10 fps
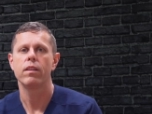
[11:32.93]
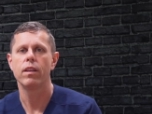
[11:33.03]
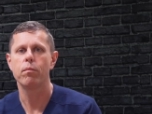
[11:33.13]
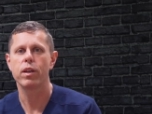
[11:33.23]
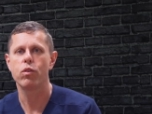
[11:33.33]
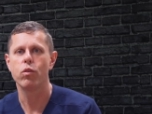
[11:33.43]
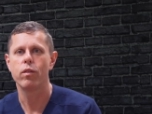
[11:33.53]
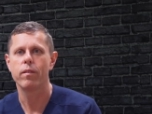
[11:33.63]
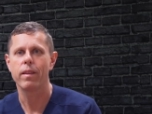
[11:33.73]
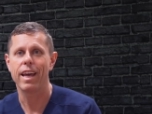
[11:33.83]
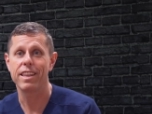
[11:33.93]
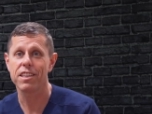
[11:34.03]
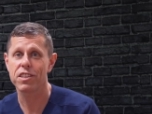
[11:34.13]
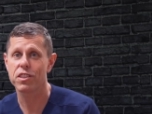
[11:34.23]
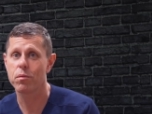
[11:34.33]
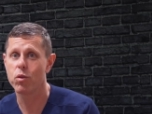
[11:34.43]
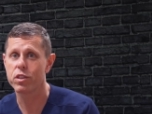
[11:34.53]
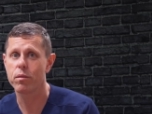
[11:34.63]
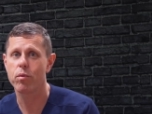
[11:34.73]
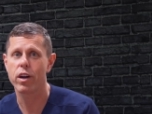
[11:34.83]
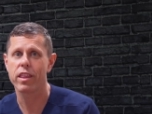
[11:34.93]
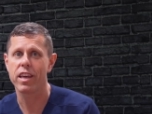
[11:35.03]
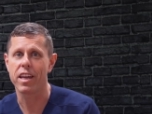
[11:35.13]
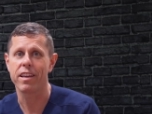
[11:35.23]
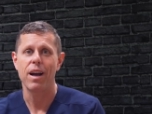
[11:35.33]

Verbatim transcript: Number two, and this is the most important thing,